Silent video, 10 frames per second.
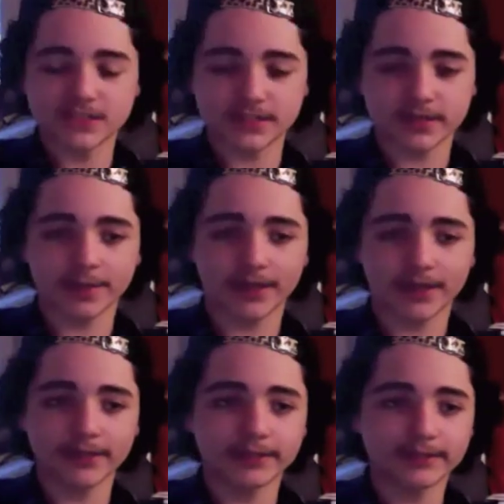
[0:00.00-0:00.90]
the thing
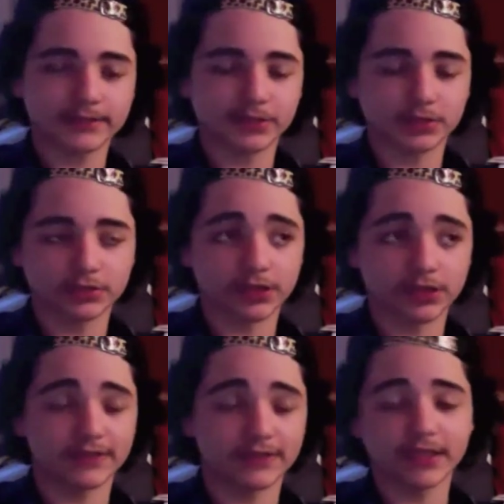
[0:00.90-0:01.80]
about it is, is also you
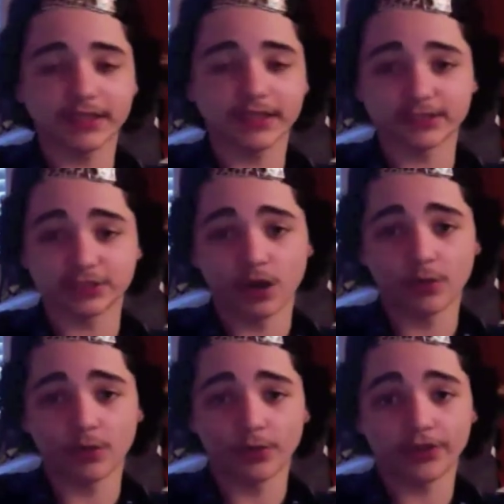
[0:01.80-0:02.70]
have to think as you
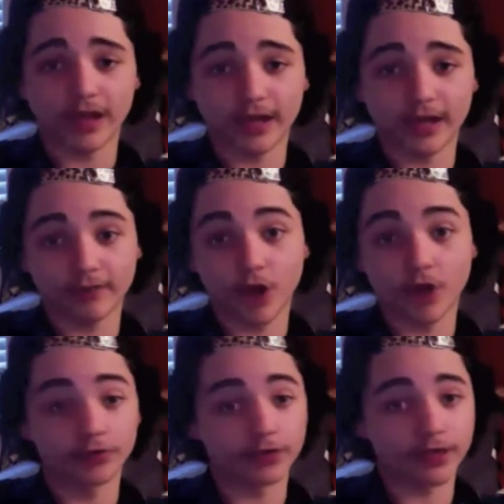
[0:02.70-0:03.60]
are with a lot of
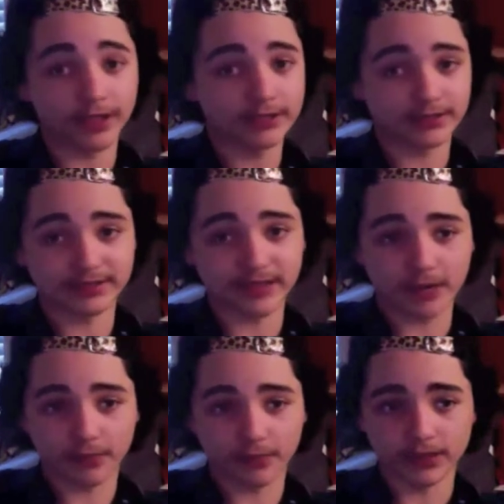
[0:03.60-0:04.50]
other kids. It's
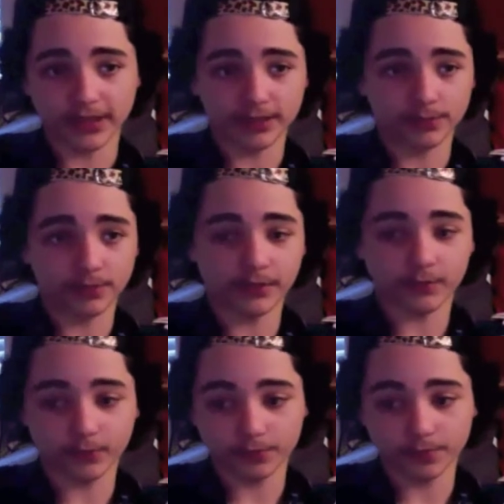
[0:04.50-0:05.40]
not really like you're playing
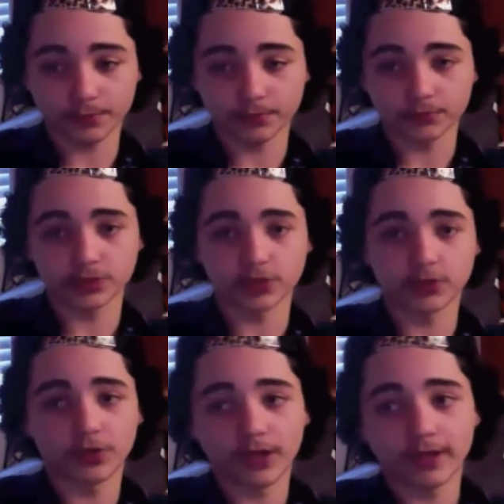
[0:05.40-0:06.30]
with grown people,
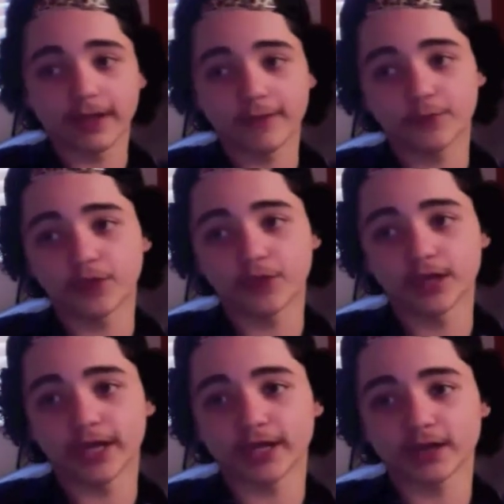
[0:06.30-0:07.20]
so they feel
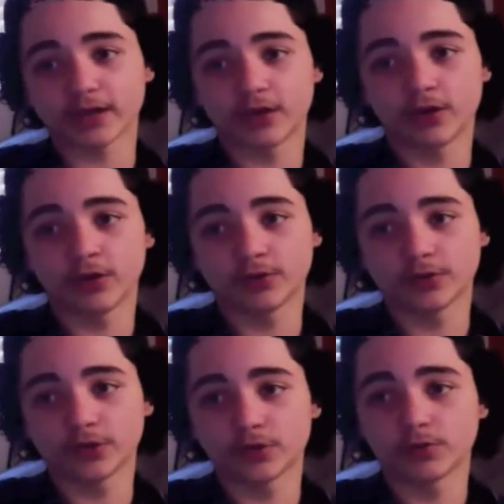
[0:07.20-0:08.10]
like, oh,
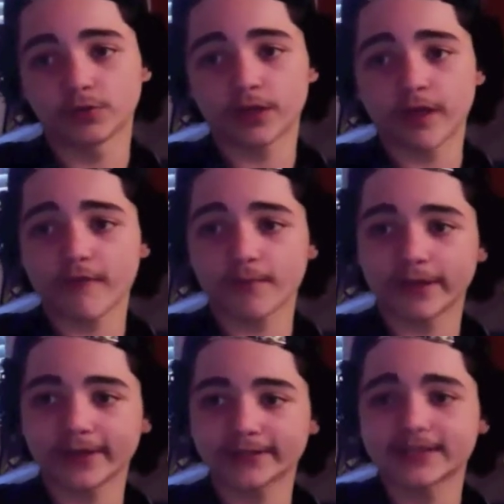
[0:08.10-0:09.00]
you know, whatever.
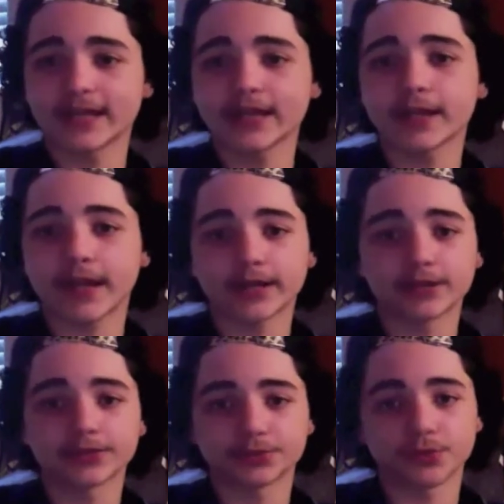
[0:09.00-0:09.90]
But it's not like I
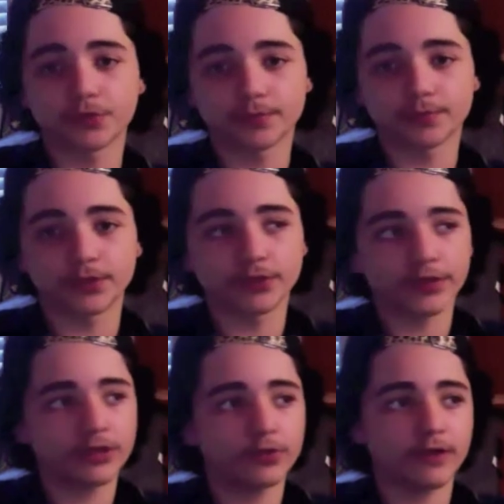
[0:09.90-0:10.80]
control them. You know,
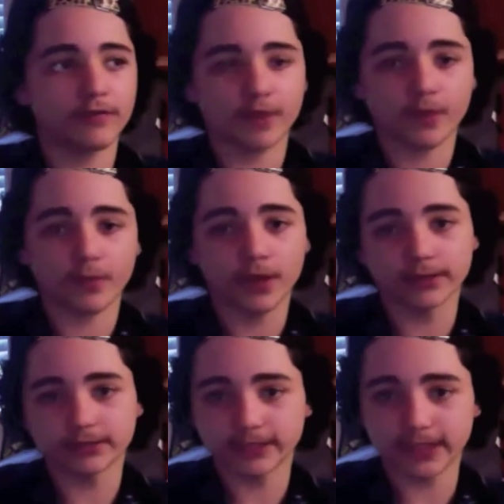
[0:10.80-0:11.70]
they do whatever they
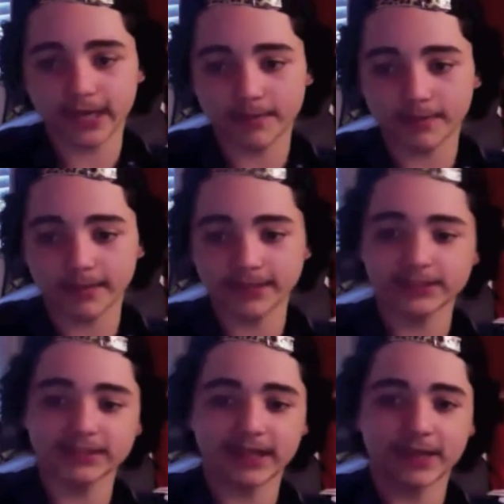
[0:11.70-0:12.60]
want. It's a game. But it's
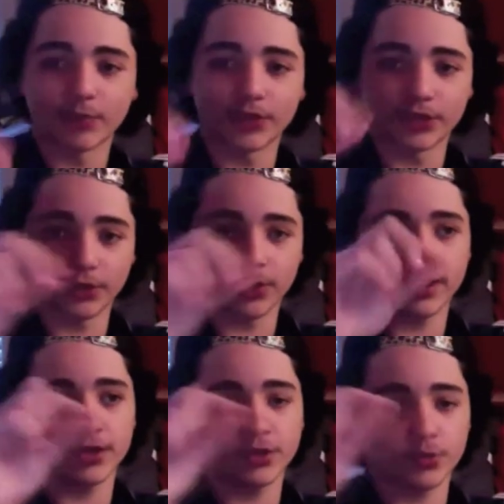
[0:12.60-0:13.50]
just when you're
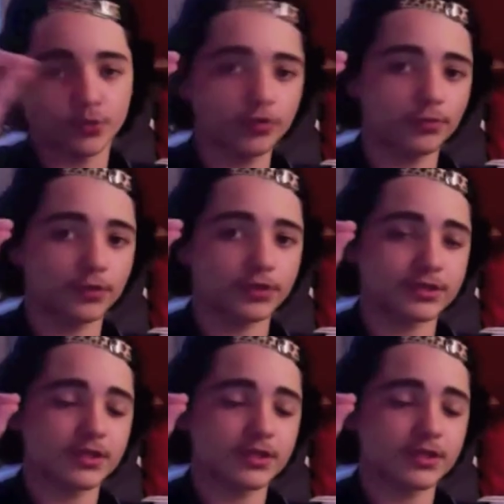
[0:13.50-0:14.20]
in a group, because